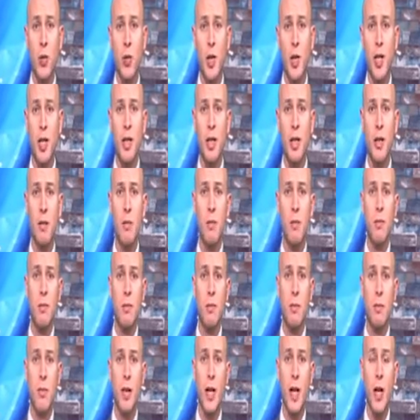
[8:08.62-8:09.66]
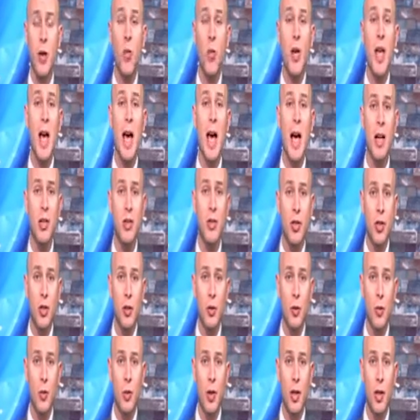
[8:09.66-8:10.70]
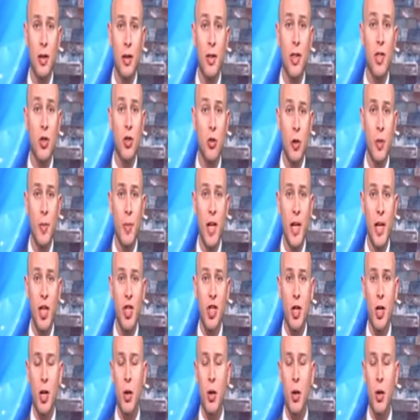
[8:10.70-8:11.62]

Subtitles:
we add to discrimination?